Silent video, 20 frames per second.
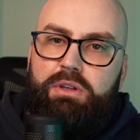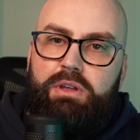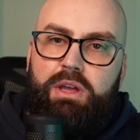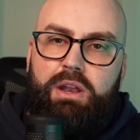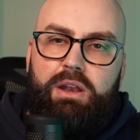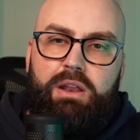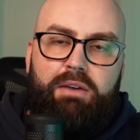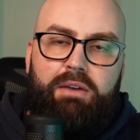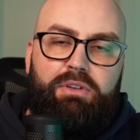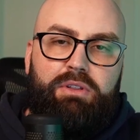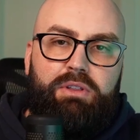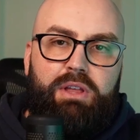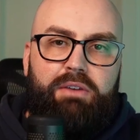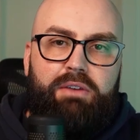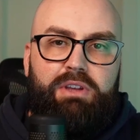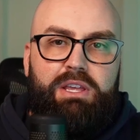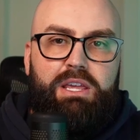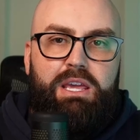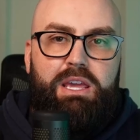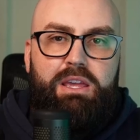and have
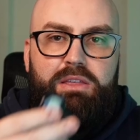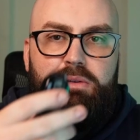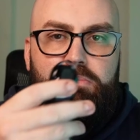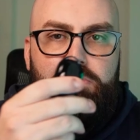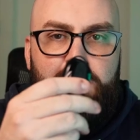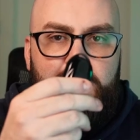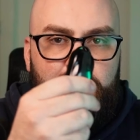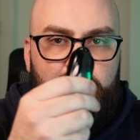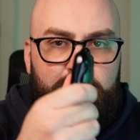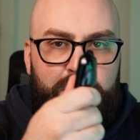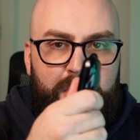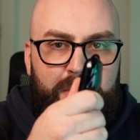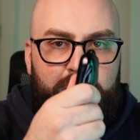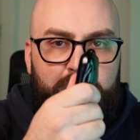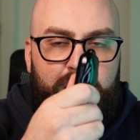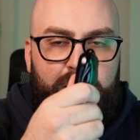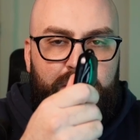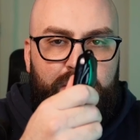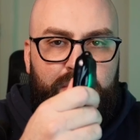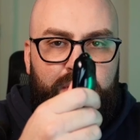a key that maybe or maybe
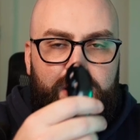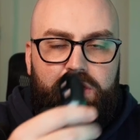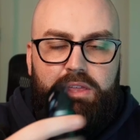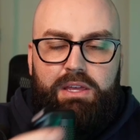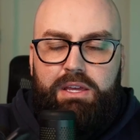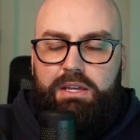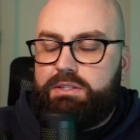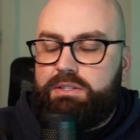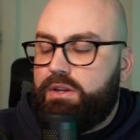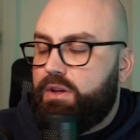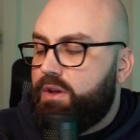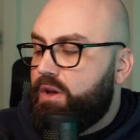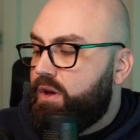not look like this,